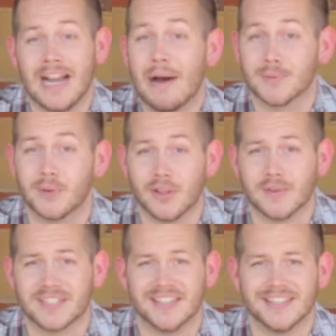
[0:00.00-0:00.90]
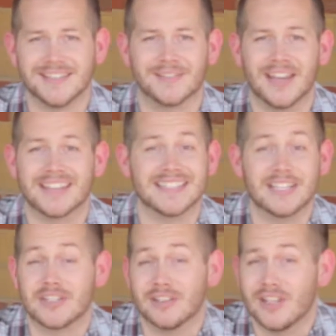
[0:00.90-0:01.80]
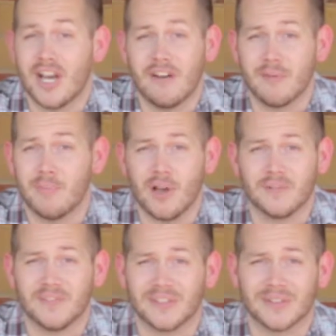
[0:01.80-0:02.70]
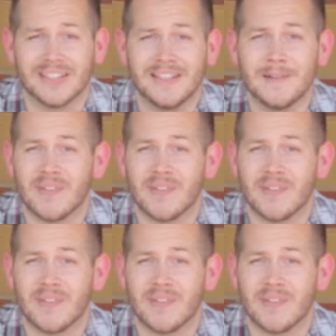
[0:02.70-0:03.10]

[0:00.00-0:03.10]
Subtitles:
I was one of those kids, okay? Because I just loved the ball field.